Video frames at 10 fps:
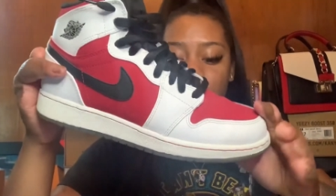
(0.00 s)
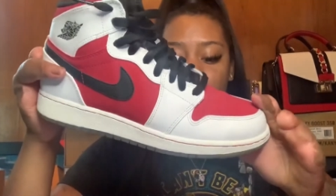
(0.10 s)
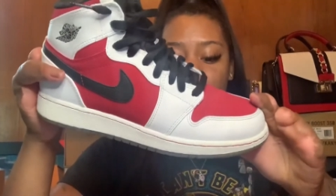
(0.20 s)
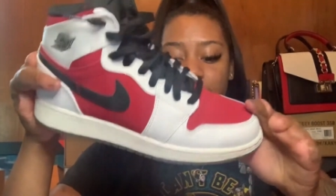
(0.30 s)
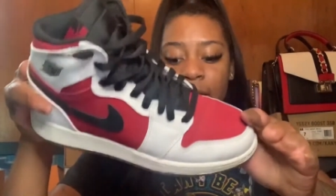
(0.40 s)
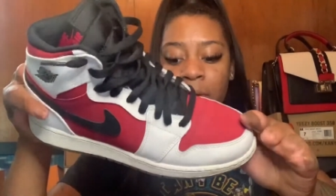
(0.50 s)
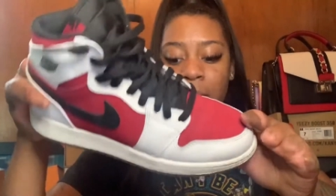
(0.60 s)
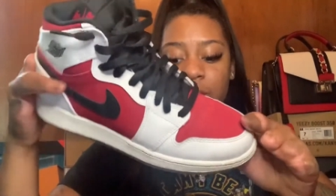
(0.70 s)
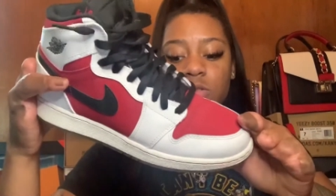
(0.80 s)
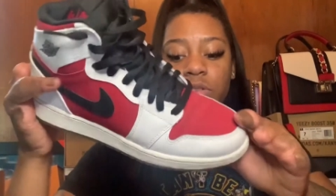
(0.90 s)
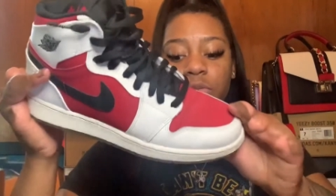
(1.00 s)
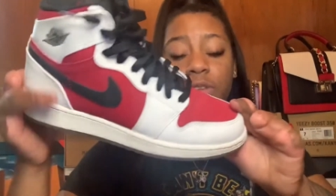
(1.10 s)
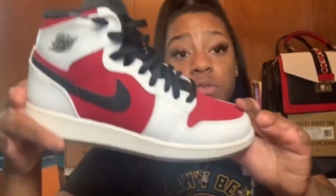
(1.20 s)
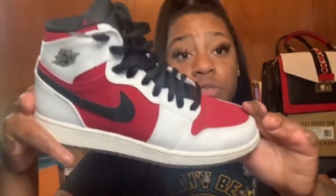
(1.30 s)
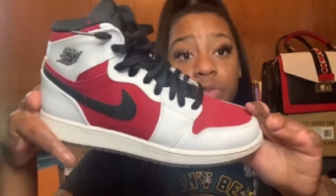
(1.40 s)
Um, they came out May twenty
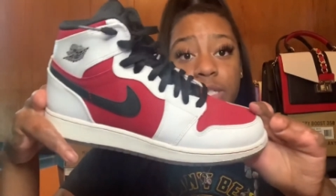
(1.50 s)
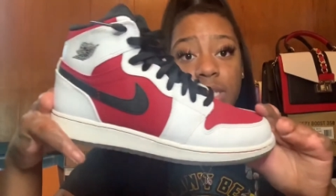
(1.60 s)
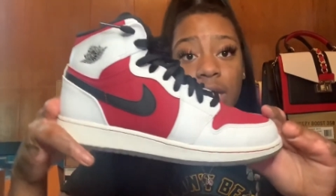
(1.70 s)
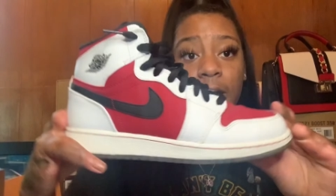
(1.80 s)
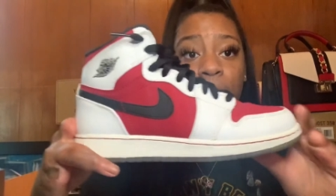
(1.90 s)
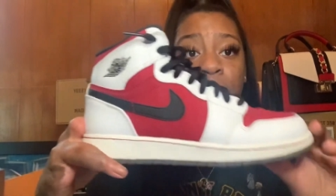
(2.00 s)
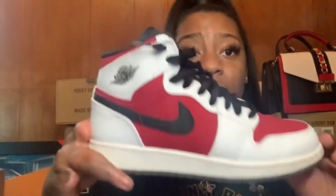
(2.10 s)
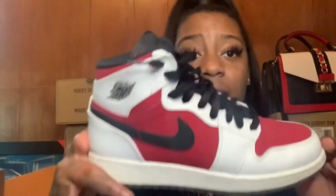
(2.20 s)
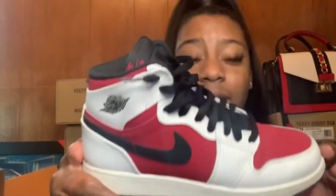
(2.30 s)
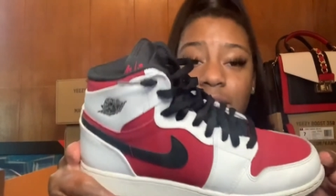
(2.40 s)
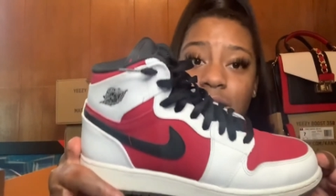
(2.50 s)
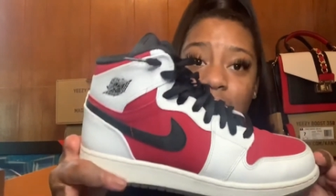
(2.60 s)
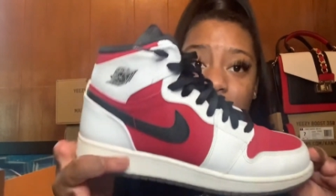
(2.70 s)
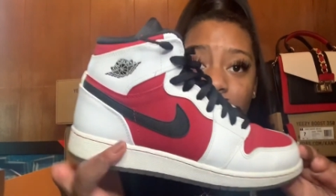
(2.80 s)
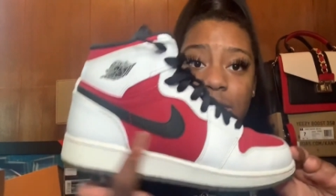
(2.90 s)
fourth, 2014. I got these when I
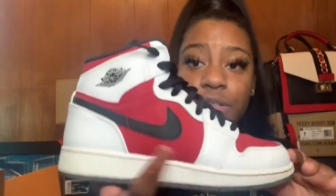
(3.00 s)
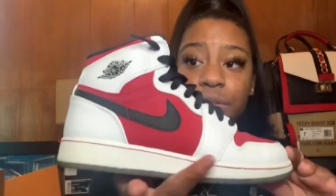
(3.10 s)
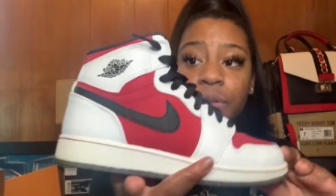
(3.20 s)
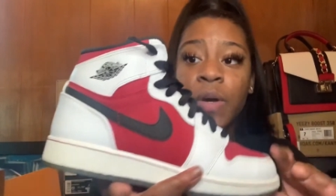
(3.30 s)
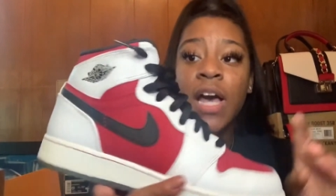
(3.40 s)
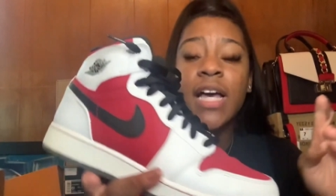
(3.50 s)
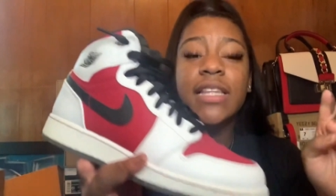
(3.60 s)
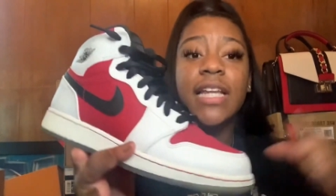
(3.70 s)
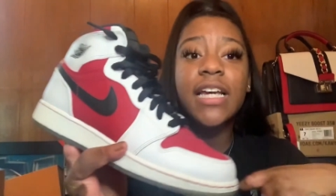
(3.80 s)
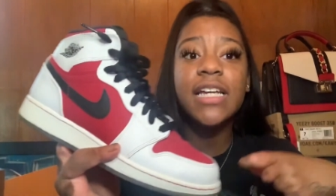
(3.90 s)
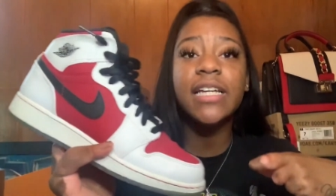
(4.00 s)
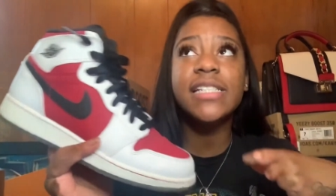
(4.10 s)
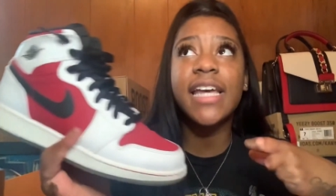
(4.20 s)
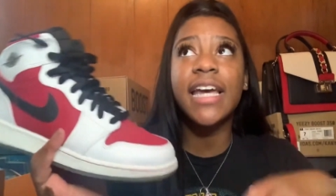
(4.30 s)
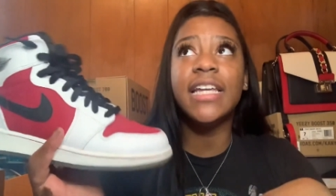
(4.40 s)
was in high school.
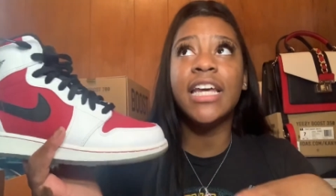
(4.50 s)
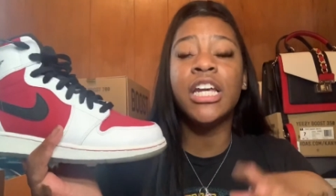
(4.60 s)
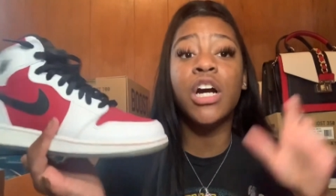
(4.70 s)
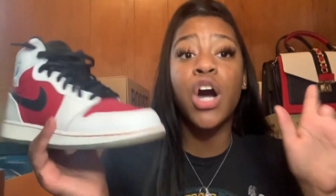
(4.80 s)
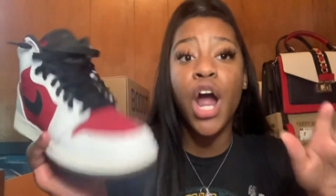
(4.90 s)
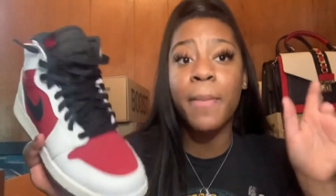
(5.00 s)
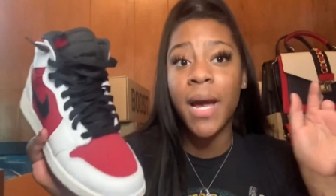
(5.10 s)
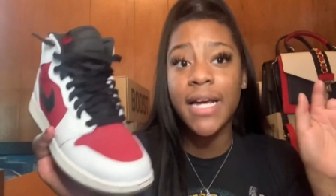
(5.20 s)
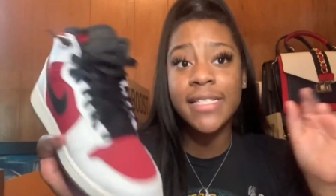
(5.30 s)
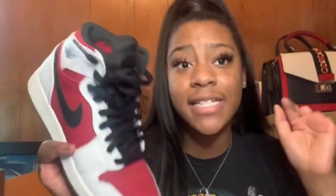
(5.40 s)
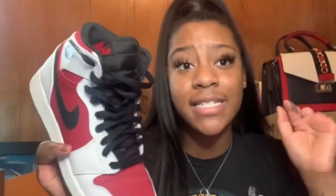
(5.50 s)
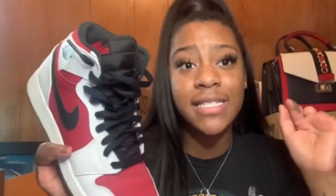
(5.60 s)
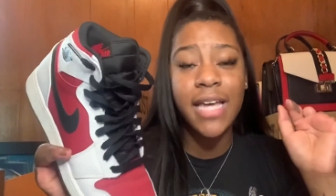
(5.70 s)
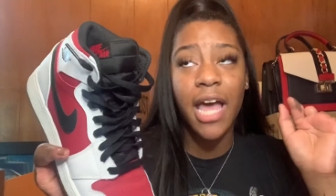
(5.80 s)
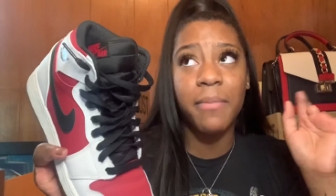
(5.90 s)
These and then the Carmine
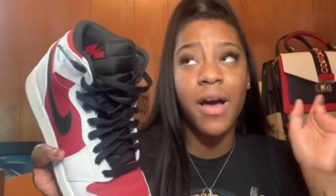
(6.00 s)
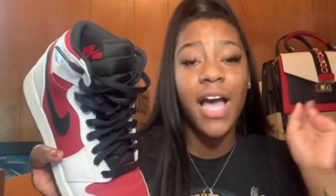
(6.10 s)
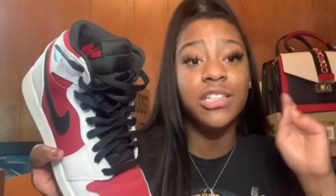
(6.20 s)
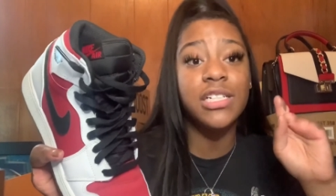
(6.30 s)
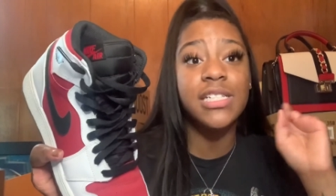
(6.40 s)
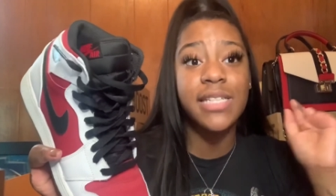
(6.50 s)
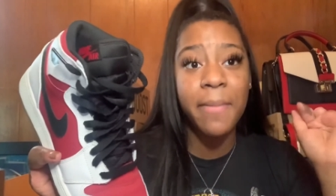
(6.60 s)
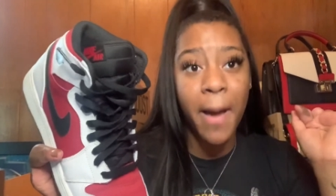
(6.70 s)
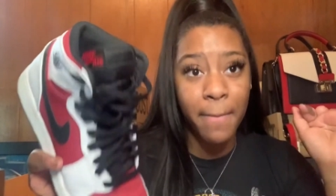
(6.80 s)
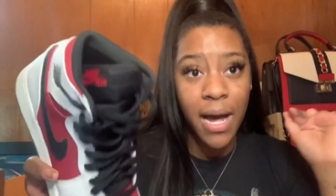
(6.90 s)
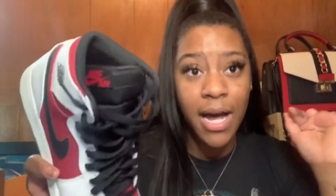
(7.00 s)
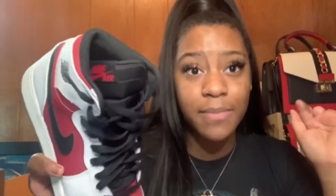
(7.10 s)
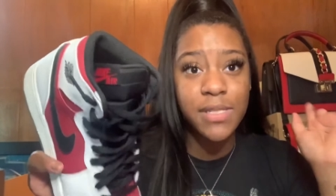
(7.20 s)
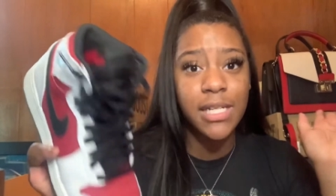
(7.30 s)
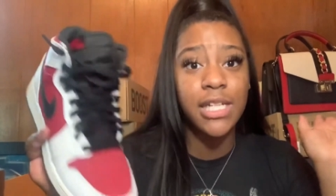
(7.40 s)
Sixes came I actually sent my
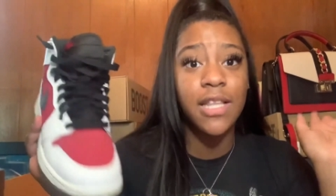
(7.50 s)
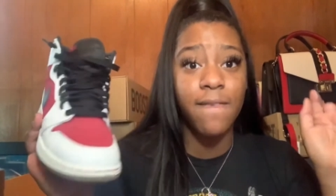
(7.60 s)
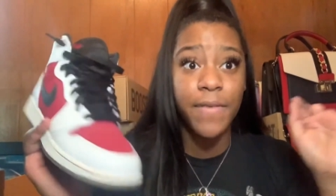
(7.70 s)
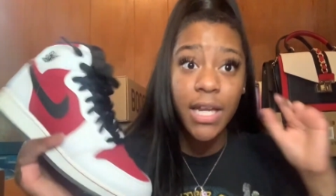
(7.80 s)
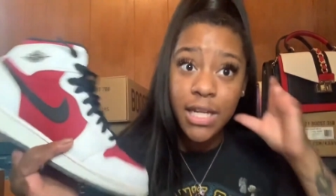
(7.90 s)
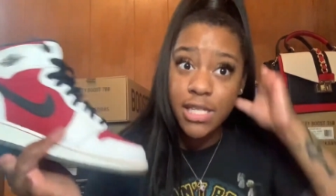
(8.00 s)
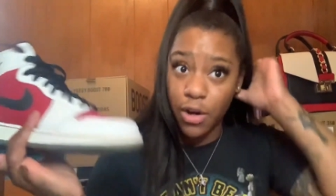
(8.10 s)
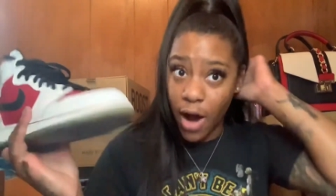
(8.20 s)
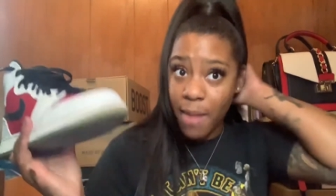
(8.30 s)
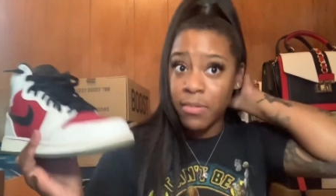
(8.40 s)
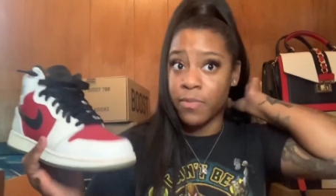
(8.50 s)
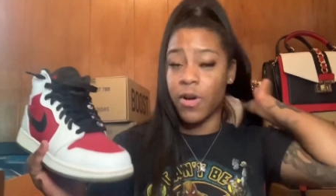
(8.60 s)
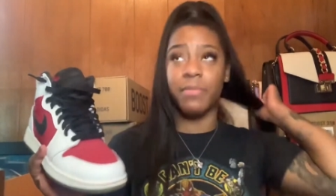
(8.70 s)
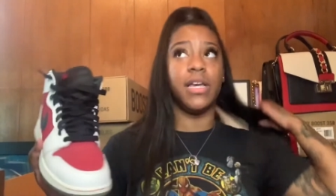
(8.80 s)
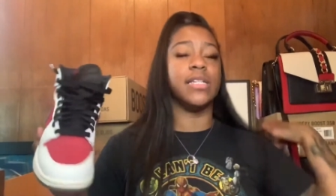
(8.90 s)
mom to the villa to grab them
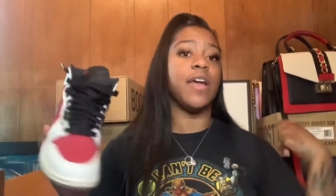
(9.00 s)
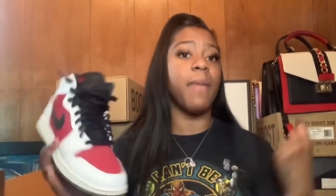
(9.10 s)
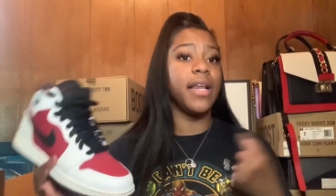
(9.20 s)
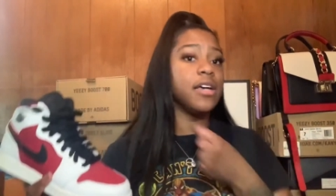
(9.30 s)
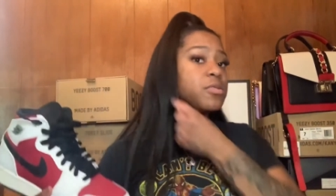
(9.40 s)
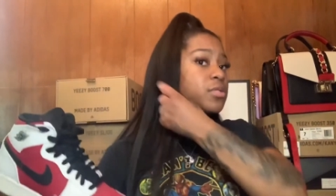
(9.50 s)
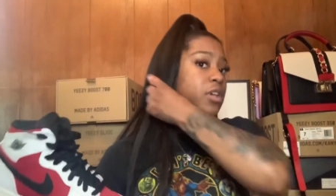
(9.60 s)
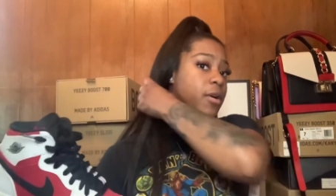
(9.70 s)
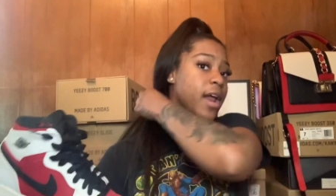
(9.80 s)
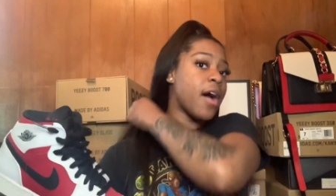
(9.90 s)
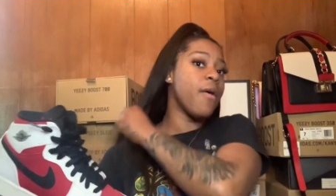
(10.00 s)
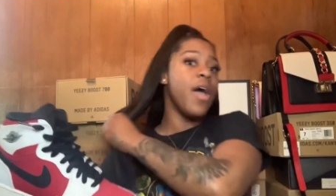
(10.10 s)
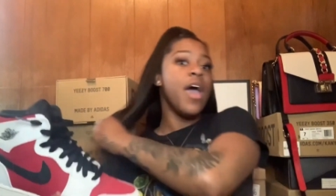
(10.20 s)
for me because everybody else was sold out.